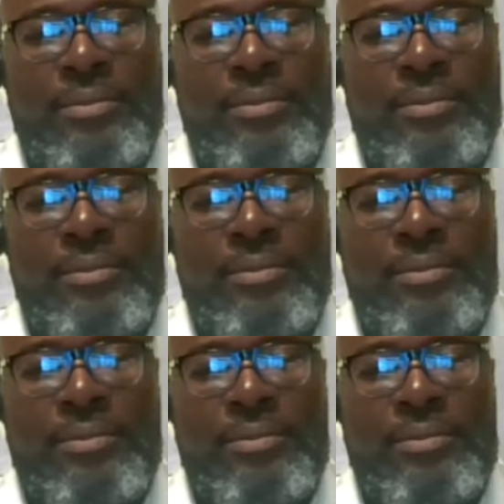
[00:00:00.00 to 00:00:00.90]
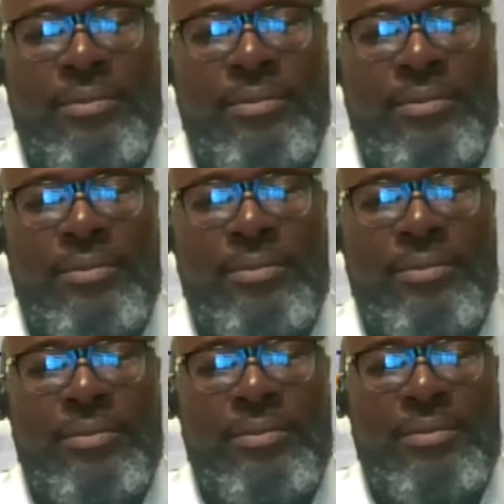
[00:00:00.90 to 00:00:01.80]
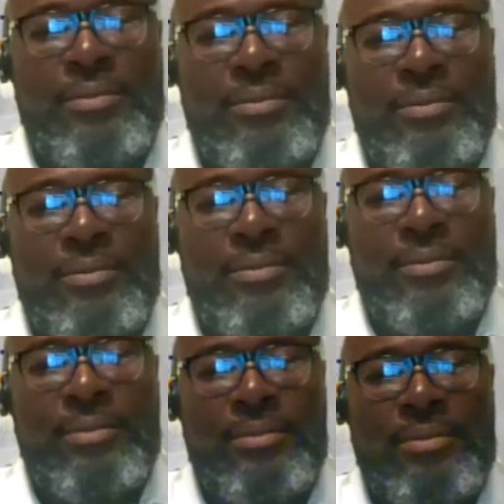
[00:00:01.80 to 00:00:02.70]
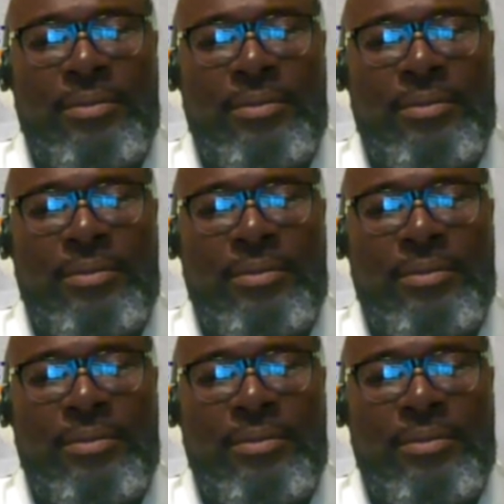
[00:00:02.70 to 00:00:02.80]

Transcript: (not speaking)